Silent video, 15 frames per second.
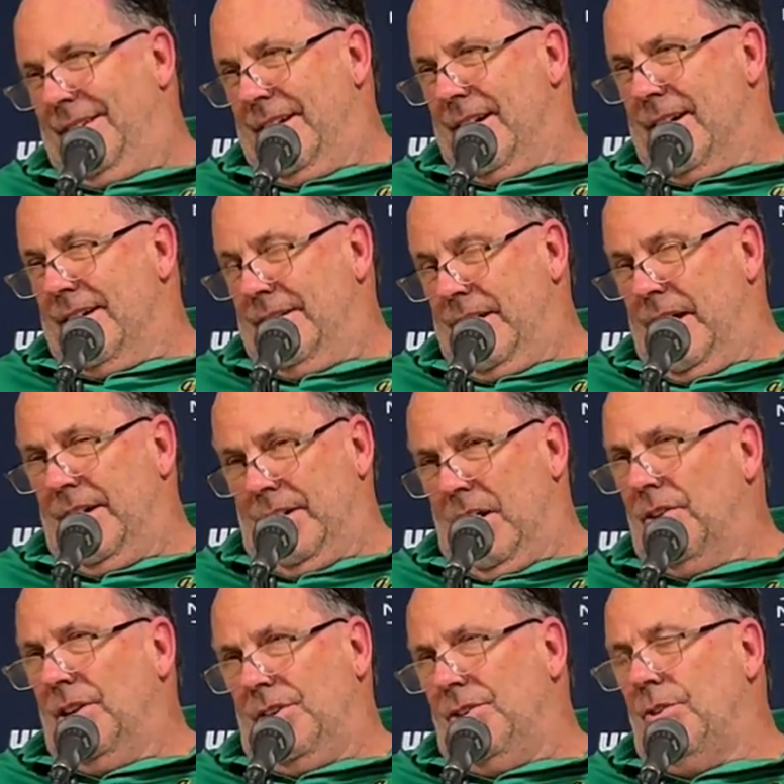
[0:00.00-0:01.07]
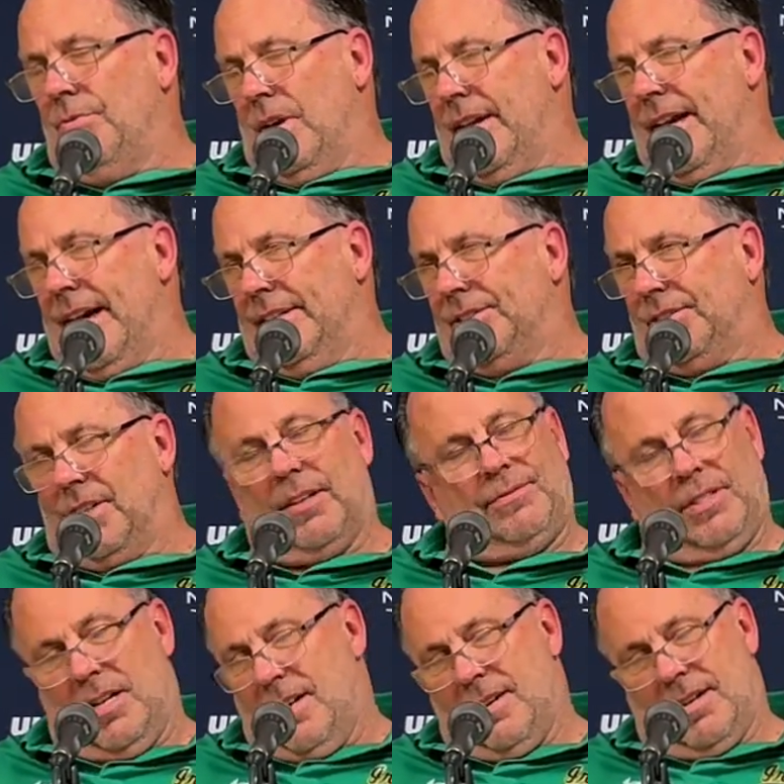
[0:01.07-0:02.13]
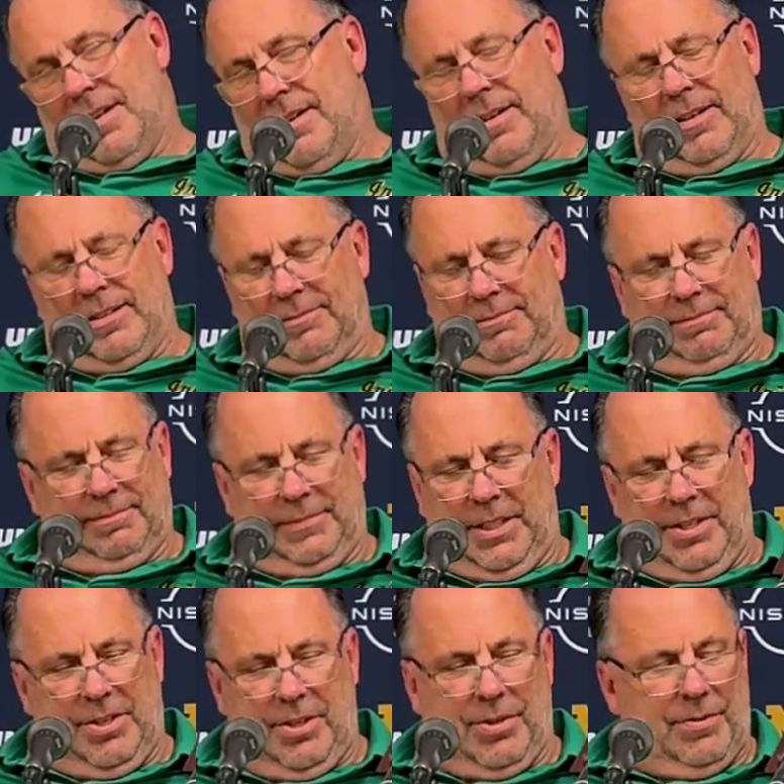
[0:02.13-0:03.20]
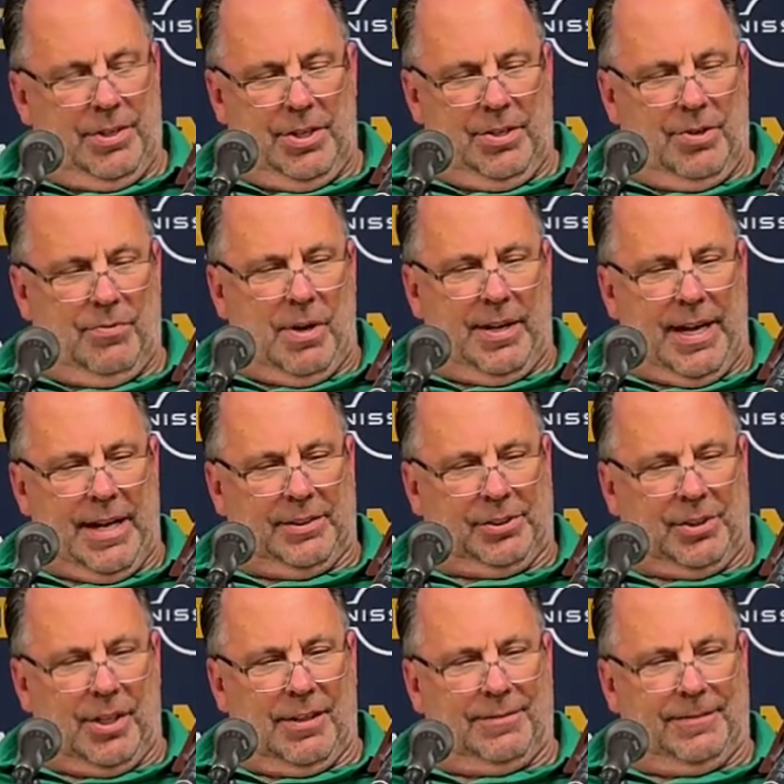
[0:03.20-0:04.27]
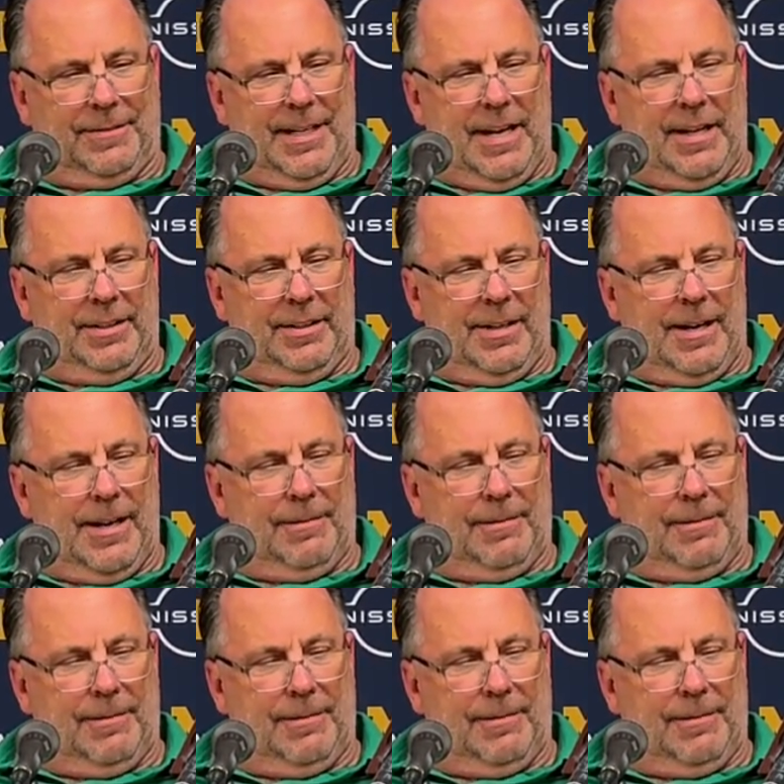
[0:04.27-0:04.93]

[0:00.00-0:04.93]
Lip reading: Yeah, no, you do run out of stuff. You do run out of stuff. And